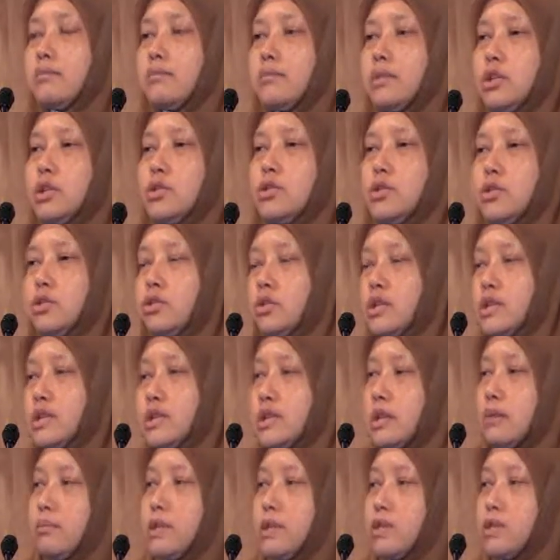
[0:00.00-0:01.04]
you
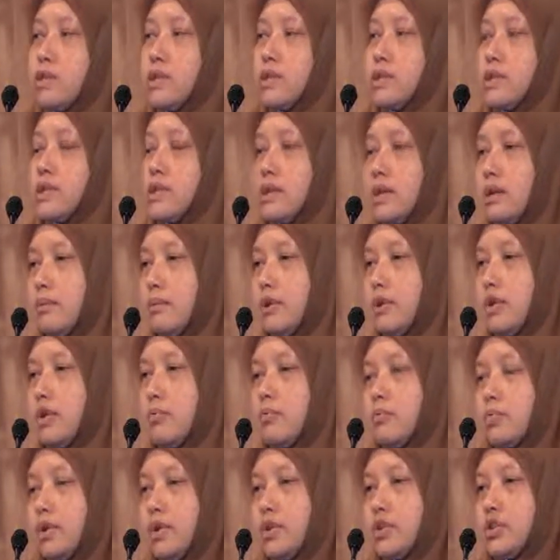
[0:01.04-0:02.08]
establish this Islamic
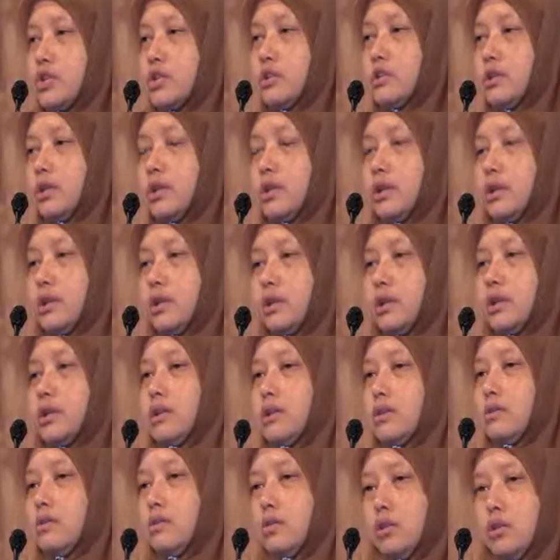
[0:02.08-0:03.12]
operation,
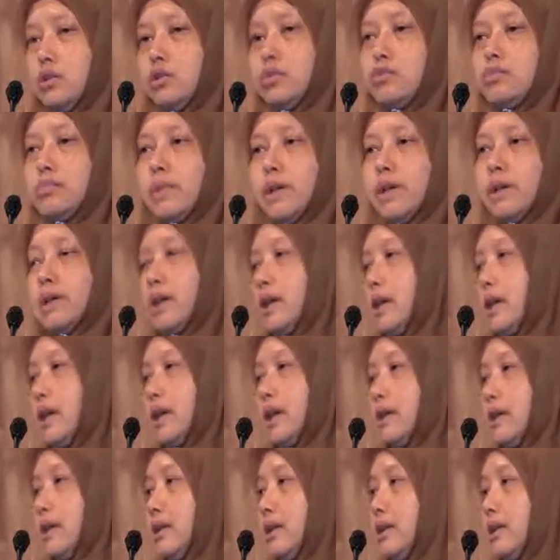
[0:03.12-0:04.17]
then you may
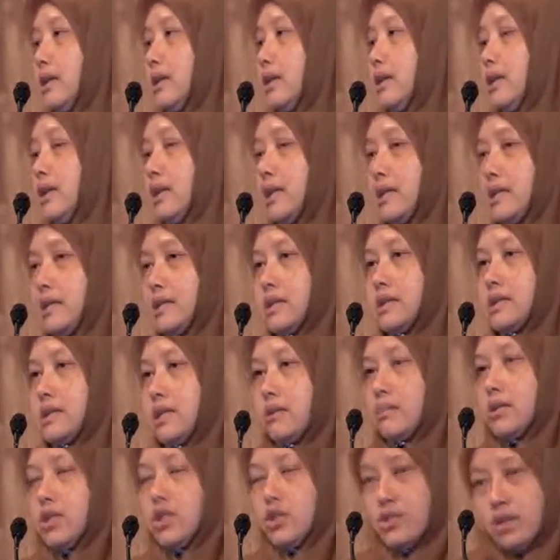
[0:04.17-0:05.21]
declare that it is
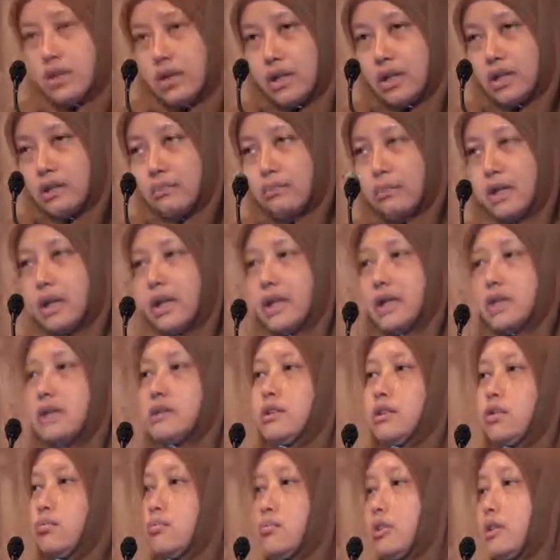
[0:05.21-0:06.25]
Islamic Sharia
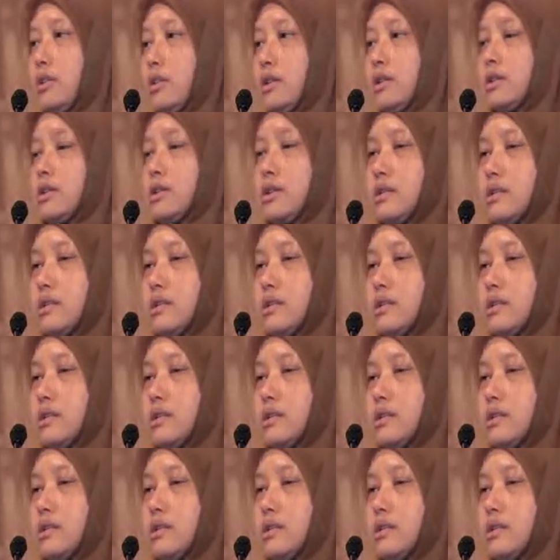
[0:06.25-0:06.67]
compliant, your products and